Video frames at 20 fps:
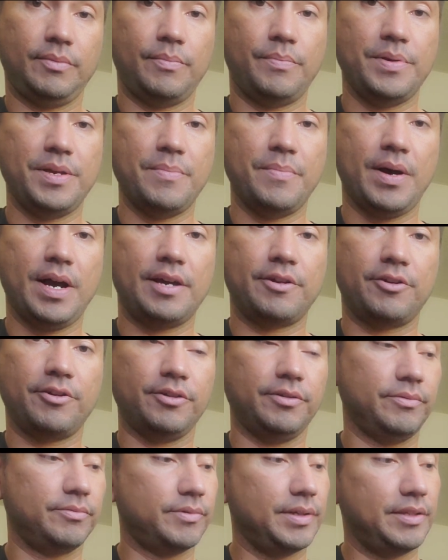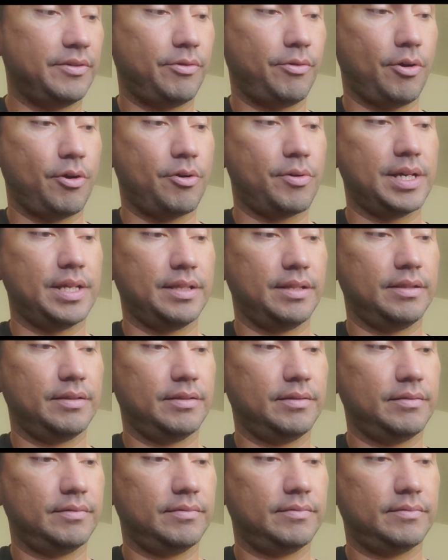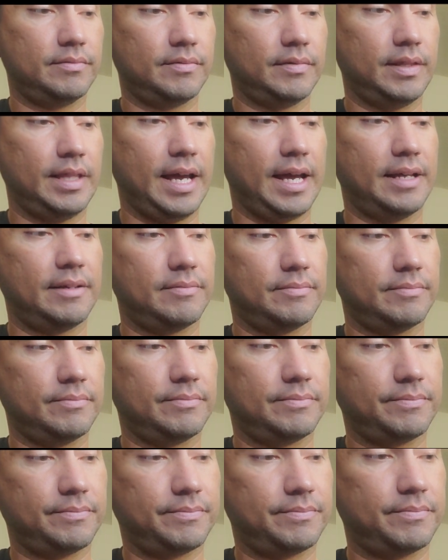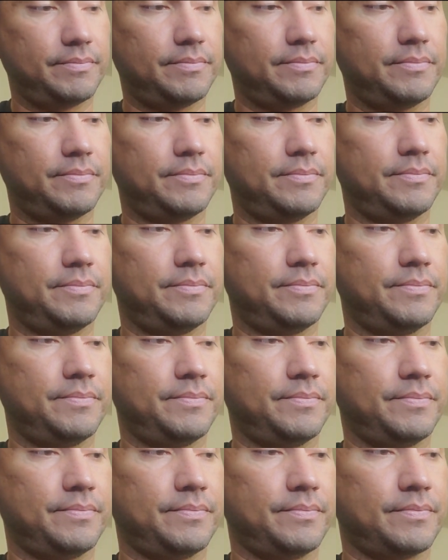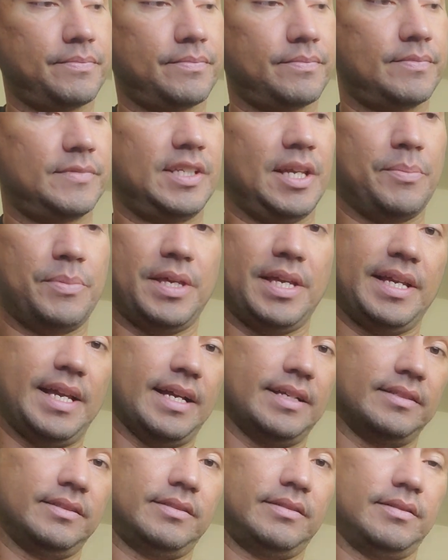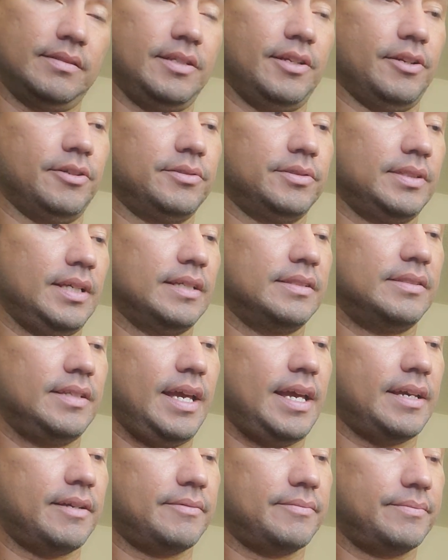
B minor, we throw in that same thing as, as A.